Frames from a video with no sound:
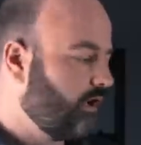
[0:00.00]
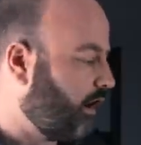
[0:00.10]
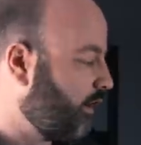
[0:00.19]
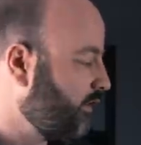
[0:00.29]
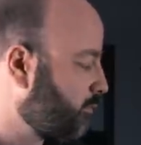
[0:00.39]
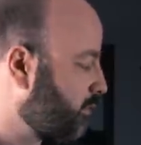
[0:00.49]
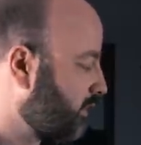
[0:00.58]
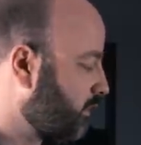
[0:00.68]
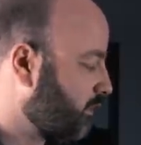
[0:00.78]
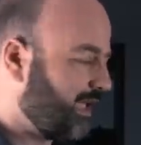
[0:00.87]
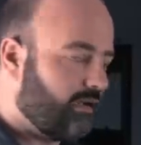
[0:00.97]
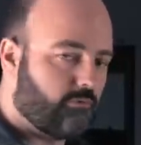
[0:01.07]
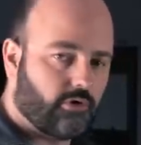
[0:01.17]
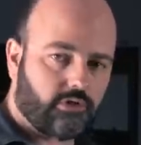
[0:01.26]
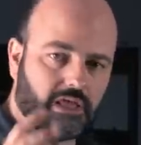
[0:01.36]
On this particular
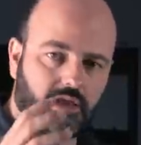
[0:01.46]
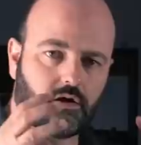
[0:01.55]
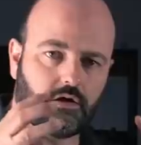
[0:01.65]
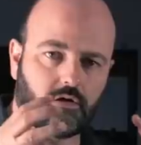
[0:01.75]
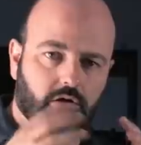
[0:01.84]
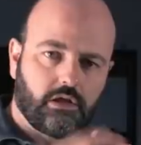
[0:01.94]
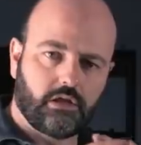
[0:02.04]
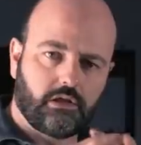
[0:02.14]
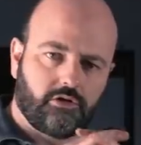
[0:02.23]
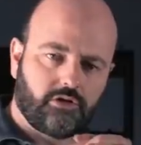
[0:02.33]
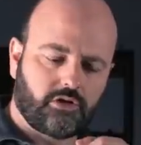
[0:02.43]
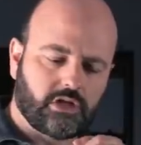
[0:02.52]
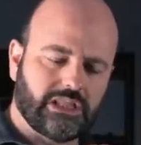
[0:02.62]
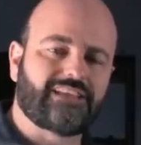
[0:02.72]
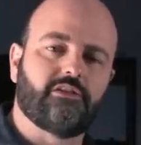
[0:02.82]
camera, they are
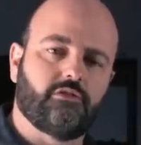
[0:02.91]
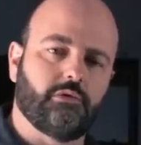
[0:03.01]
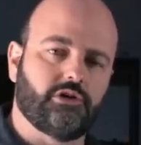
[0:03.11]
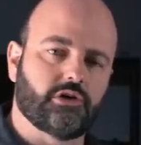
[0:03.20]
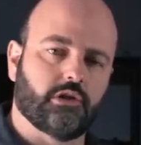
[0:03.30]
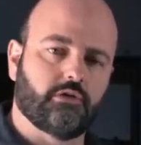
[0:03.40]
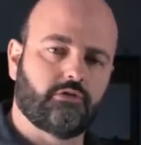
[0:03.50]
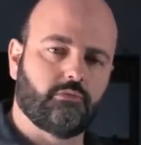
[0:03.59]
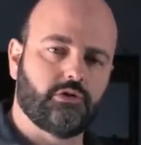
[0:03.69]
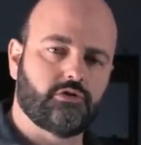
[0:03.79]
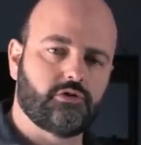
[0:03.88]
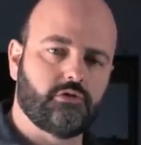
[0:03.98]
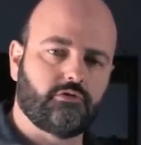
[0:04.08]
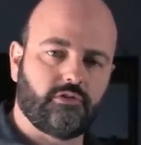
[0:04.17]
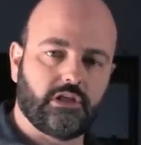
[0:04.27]
connected to each other. So when you
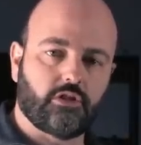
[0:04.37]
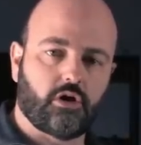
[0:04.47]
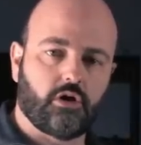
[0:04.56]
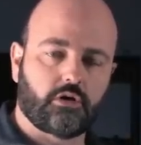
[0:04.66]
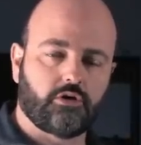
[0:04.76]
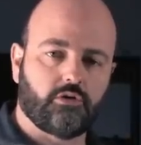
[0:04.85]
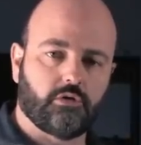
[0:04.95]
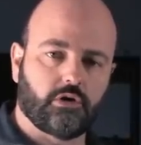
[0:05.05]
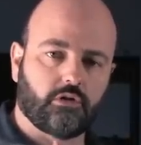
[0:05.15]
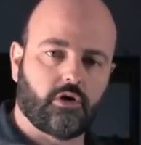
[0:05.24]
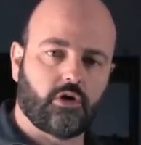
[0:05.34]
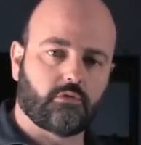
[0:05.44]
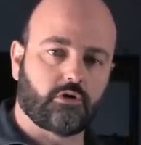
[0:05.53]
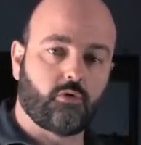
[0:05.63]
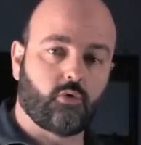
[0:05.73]
choose V-Log, you're in a log
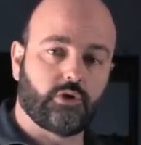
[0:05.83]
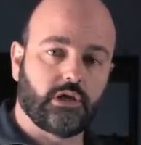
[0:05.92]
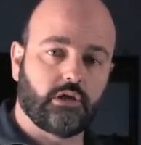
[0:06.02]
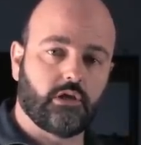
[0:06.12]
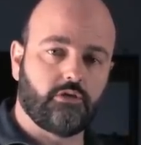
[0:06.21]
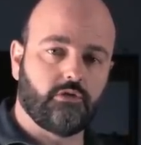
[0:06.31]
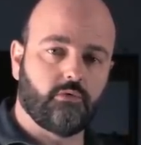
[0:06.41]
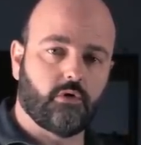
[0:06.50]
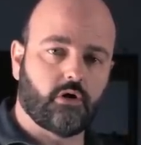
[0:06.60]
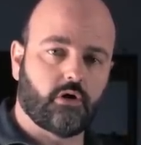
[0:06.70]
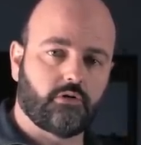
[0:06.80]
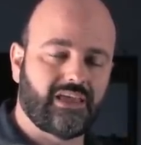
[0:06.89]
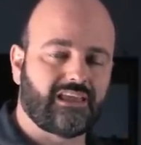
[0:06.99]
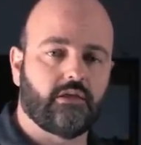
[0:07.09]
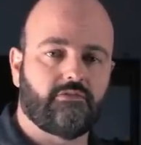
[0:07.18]
recording, you are
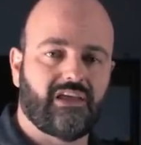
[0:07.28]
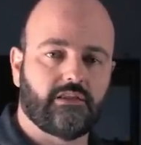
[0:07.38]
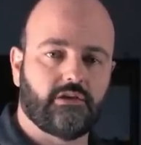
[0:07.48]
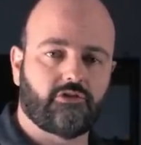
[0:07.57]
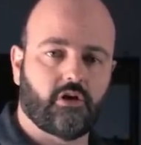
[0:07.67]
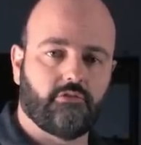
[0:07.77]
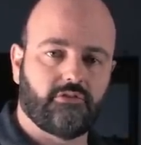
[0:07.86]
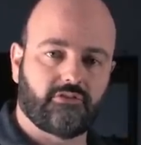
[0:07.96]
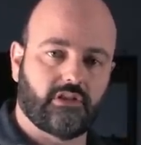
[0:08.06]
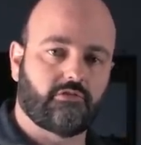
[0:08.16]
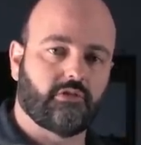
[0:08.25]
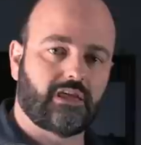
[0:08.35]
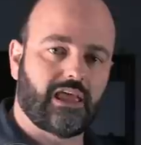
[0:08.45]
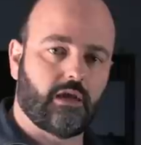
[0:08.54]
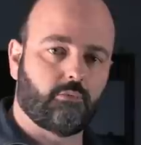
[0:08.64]
taking advantage of the sensor of the
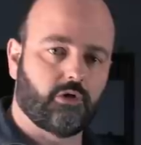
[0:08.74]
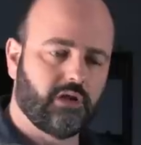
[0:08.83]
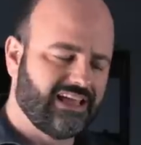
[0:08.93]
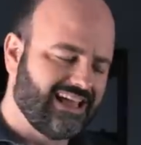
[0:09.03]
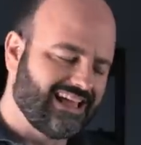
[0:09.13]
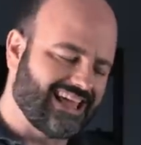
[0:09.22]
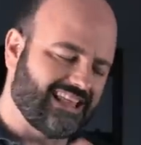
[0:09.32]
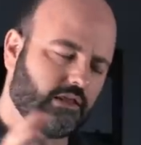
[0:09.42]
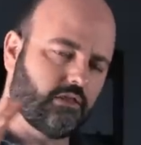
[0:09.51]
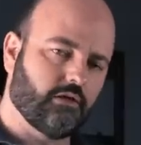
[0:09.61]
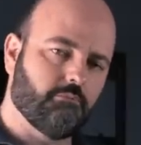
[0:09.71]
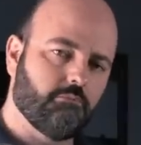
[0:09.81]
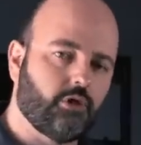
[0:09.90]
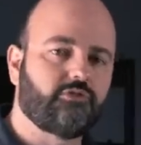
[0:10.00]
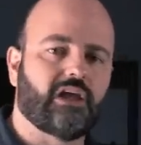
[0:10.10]
camera, getting the
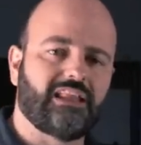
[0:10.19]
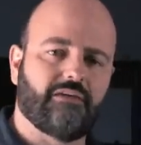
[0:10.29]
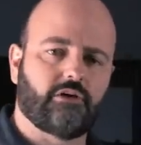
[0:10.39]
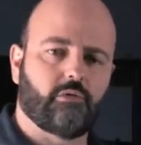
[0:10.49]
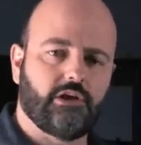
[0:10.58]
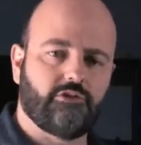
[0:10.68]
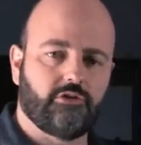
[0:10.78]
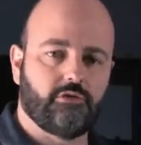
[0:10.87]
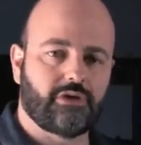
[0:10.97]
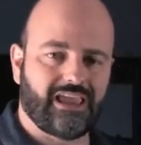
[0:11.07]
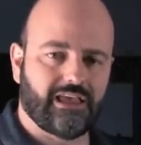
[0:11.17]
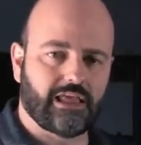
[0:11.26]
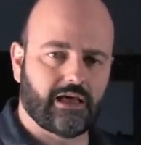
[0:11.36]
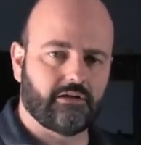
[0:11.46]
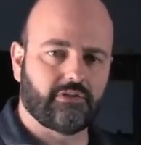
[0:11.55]
most dynamic range that you can
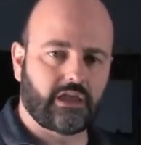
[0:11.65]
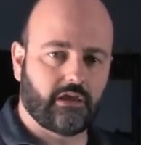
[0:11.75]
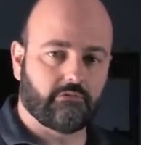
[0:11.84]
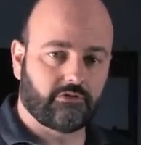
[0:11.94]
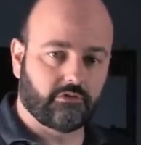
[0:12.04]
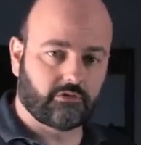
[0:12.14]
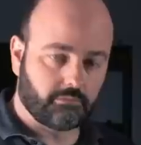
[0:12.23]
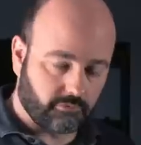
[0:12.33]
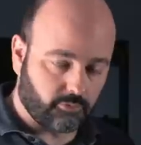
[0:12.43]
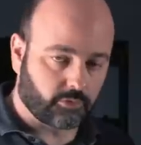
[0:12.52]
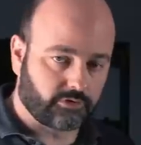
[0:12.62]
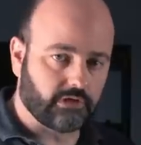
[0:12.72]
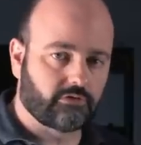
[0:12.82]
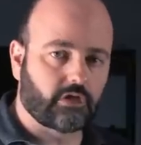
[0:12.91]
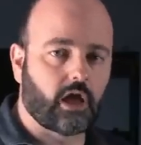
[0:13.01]
out of the camera system,
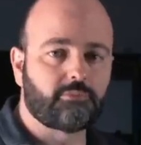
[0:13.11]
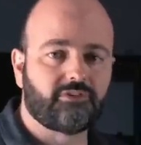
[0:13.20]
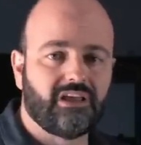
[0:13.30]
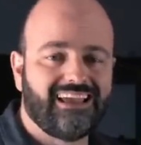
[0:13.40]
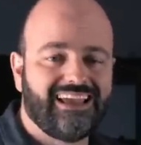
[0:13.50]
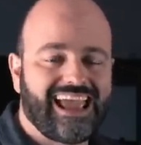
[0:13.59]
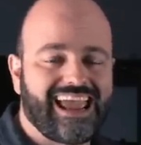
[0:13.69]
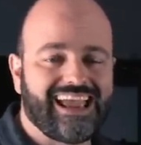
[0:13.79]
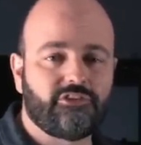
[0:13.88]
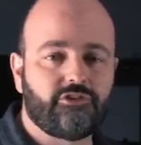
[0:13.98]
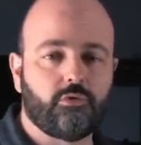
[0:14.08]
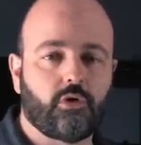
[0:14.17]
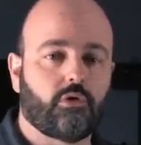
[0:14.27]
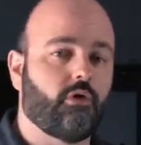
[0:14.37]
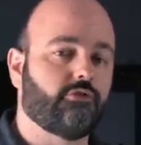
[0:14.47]
14 stops. And you
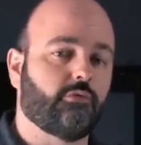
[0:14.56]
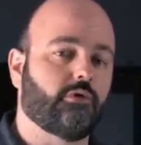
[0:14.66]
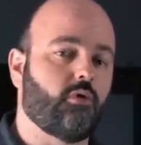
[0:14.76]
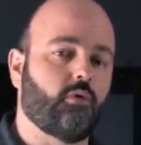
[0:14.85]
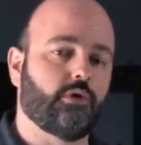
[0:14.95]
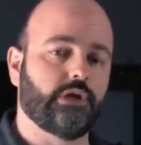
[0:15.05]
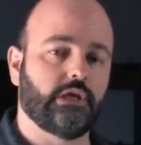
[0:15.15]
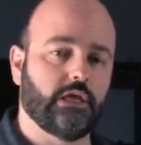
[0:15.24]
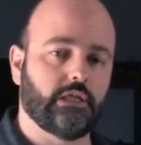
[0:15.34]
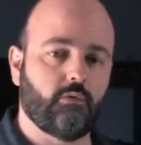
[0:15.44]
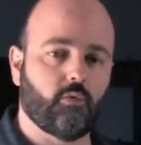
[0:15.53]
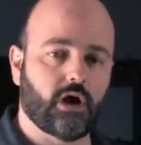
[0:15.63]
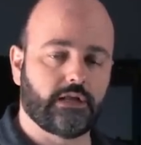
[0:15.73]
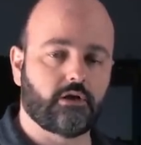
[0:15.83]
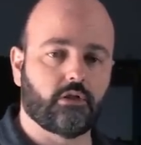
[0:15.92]
are also recording in a
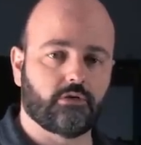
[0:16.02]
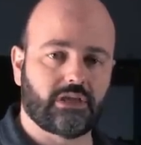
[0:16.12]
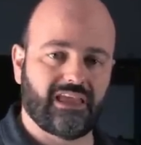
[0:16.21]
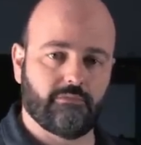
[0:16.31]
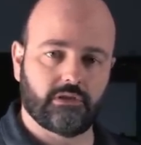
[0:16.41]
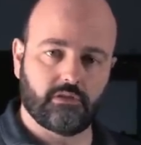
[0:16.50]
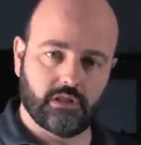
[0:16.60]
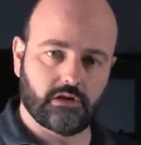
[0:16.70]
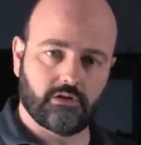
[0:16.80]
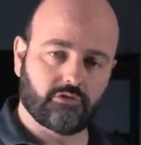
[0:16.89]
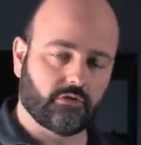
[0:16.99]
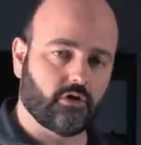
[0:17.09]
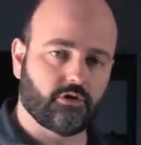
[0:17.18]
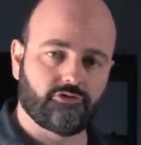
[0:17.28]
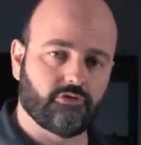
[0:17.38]
wide color gamut that is
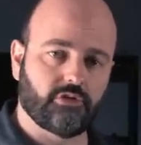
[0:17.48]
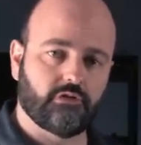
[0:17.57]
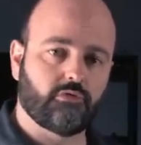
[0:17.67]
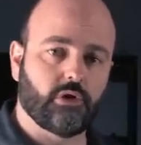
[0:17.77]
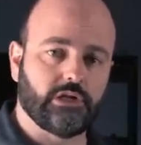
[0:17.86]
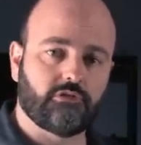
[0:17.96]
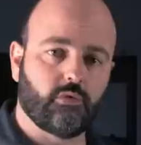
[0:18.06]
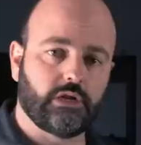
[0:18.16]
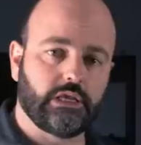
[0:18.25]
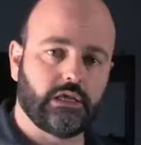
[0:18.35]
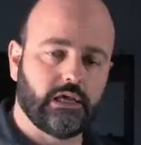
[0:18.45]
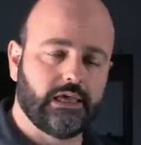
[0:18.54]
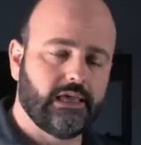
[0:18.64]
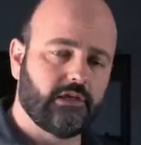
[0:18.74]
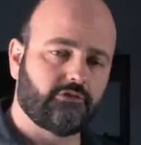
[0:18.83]
larger than 2020
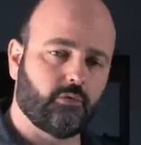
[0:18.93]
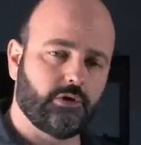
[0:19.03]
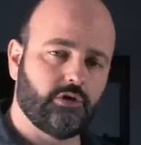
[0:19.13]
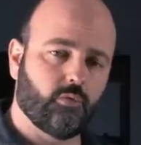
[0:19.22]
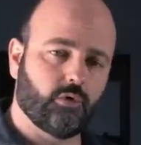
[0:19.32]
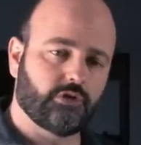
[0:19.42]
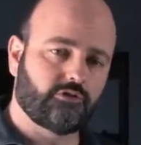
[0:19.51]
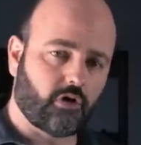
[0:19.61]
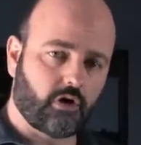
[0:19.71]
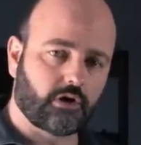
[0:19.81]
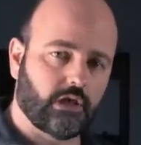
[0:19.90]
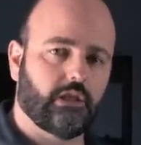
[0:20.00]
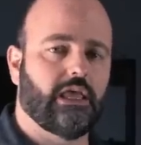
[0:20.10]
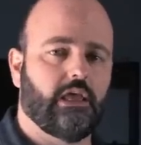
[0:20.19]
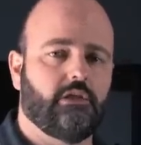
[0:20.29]
so when you want to
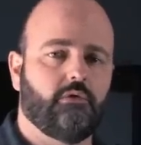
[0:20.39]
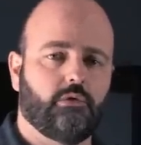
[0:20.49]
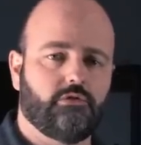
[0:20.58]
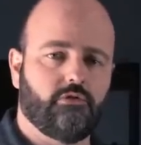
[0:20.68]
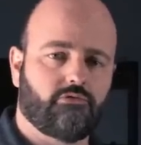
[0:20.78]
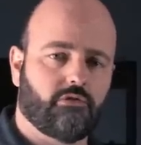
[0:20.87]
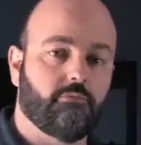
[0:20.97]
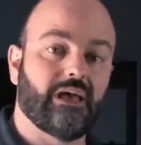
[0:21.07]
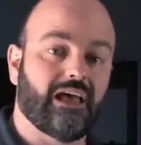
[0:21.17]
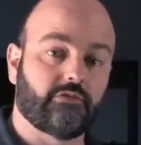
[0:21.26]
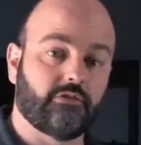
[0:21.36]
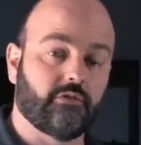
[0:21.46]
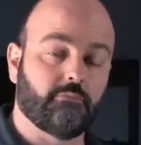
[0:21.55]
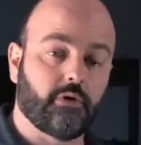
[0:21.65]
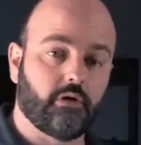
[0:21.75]
target and you want to do trim passes
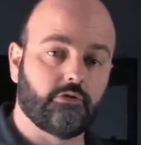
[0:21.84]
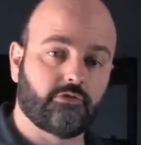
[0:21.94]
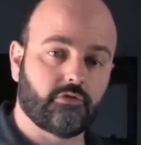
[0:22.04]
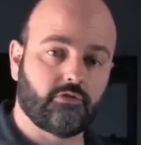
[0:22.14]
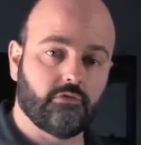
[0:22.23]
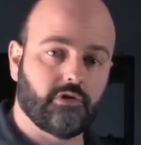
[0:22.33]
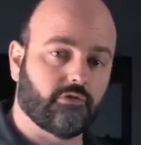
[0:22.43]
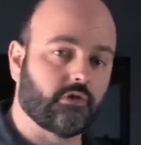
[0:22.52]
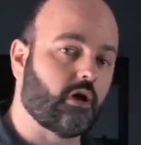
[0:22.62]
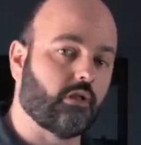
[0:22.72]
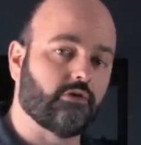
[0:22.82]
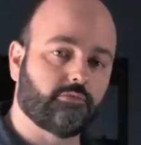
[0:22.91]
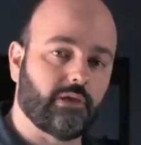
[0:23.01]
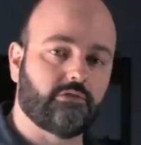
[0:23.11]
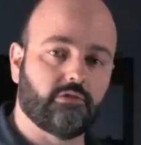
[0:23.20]
in post to different color
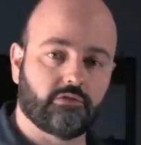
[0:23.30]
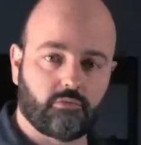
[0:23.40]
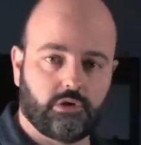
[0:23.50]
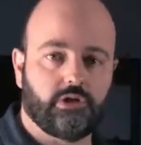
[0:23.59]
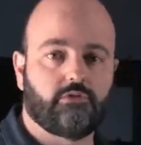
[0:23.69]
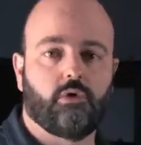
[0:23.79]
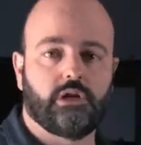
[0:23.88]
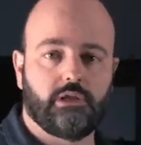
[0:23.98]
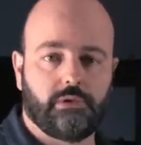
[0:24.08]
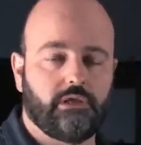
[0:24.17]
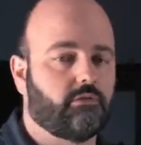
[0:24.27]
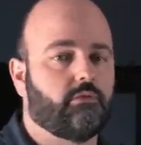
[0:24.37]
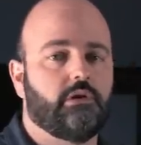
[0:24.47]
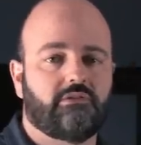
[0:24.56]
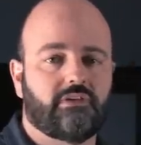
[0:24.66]
spaces, 2020,
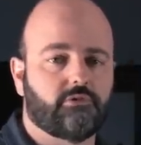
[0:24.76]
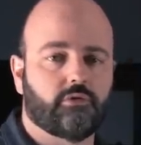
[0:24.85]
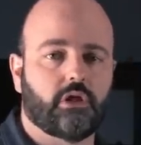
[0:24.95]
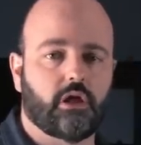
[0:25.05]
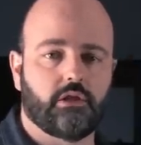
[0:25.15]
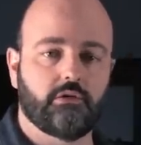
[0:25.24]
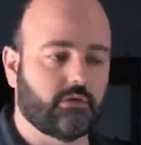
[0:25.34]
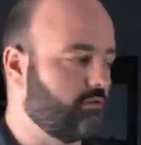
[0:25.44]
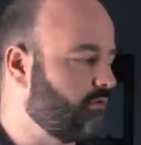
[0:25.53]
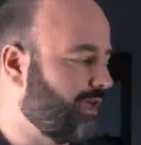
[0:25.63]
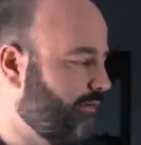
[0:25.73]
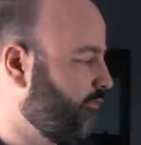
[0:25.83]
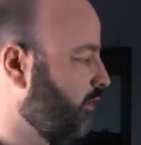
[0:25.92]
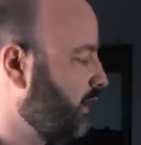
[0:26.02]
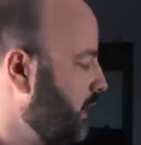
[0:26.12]
P3, 709, you can do that
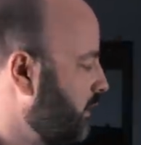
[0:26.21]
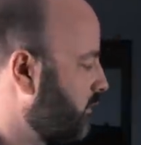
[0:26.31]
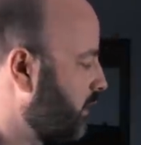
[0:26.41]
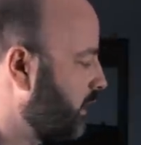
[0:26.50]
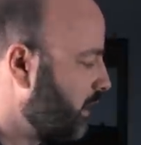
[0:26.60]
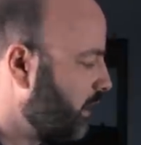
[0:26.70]
very easily.